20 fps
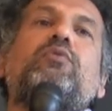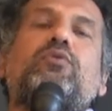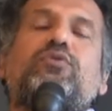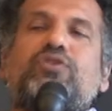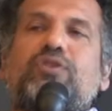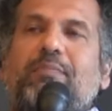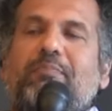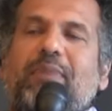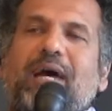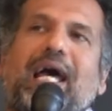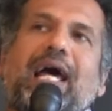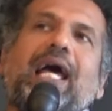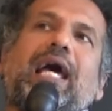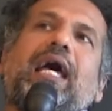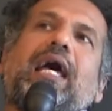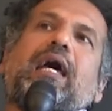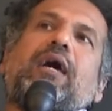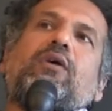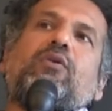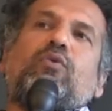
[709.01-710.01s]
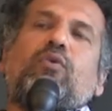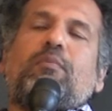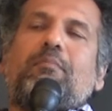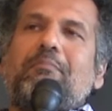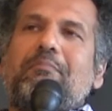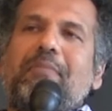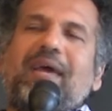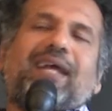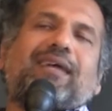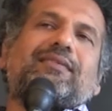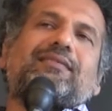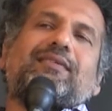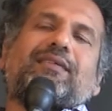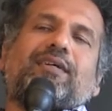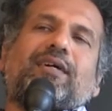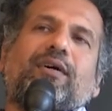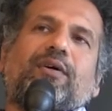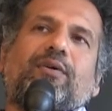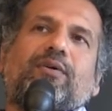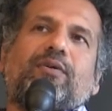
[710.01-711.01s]
or Japan or
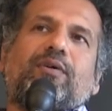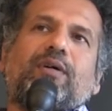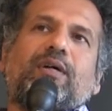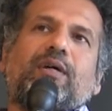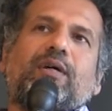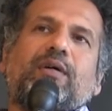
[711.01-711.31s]
Mexico